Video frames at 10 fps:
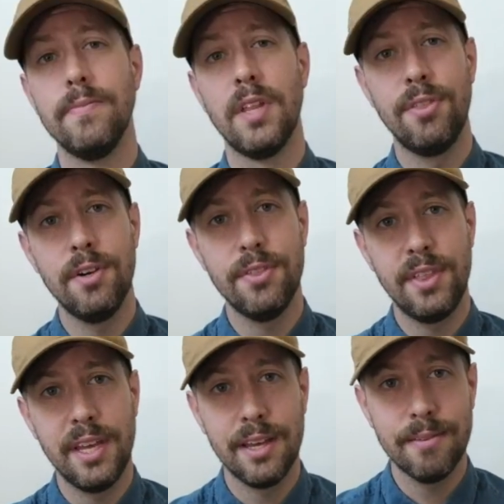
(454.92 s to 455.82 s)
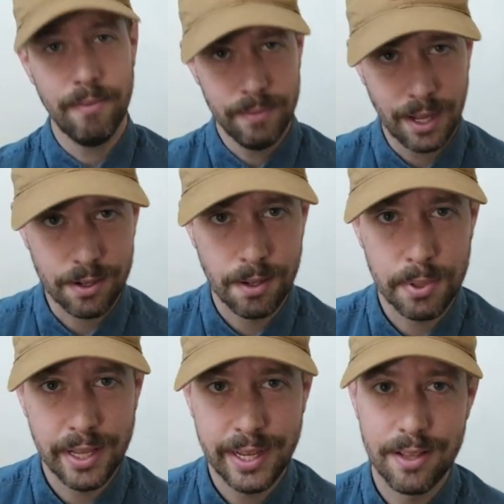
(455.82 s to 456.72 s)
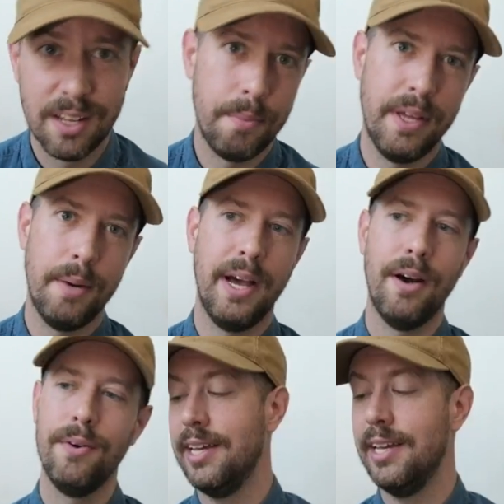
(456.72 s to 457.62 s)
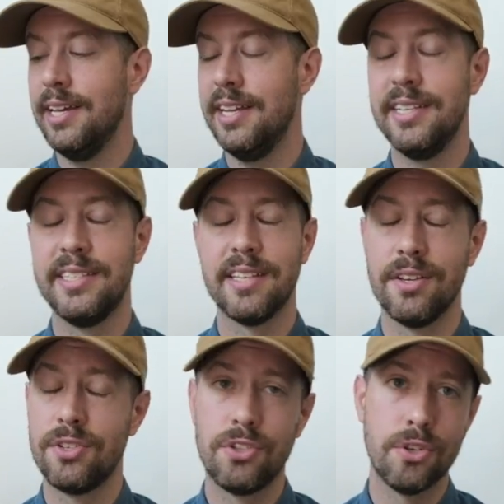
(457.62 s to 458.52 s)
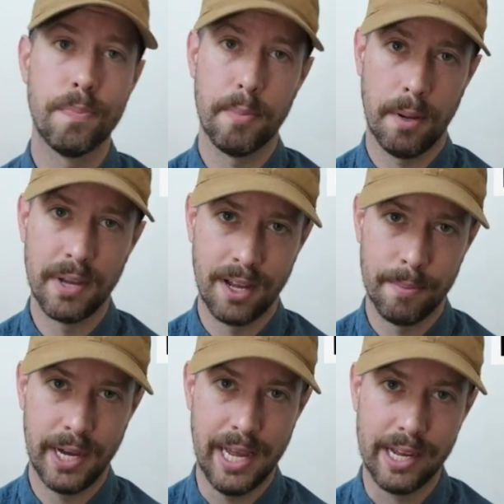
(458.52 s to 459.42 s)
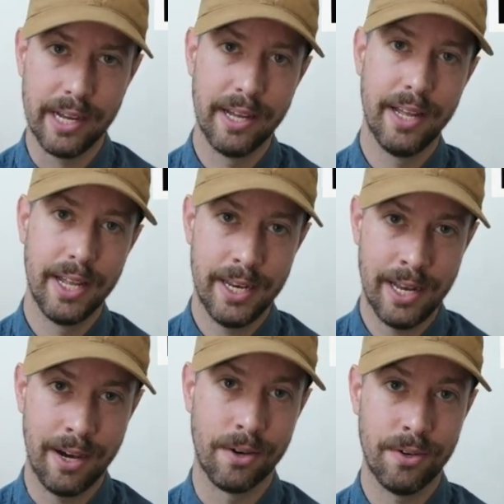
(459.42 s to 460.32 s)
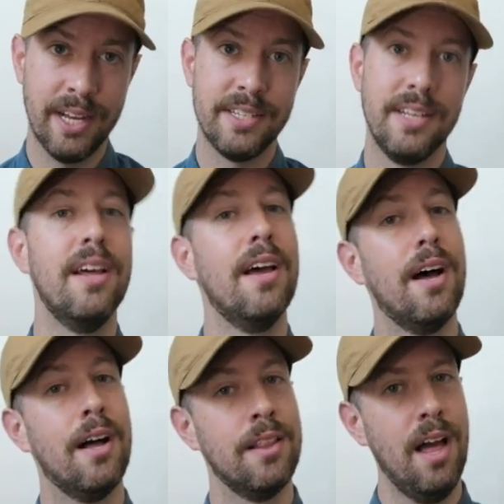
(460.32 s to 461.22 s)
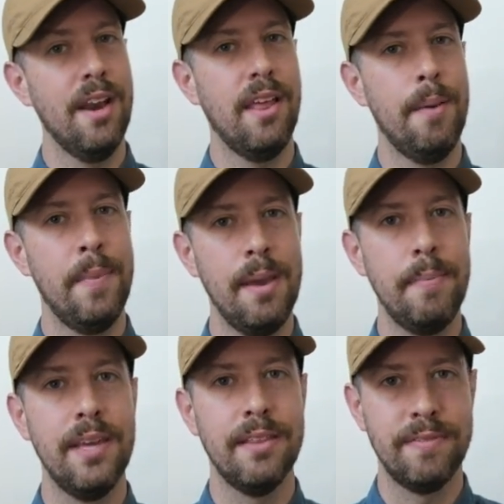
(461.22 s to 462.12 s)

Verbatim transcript: The third thing that I'll complain a little bit about, it is super bumpy on a bike. Now, granted, a lot of that may be the